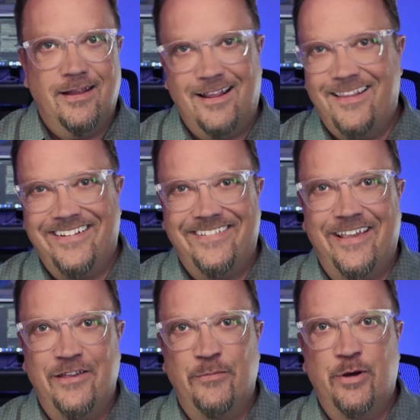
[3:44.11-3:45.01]
And I like to
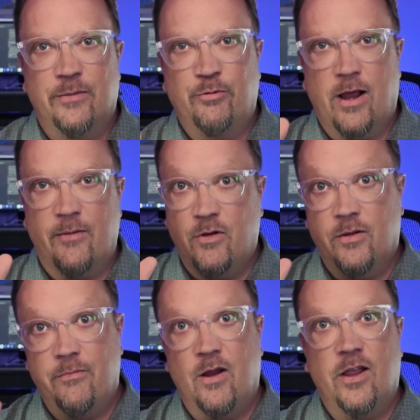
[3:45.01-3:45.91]
say you put a problem
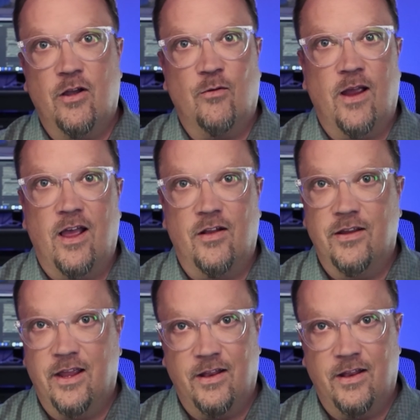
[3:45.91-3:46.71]
on a merry-go-round,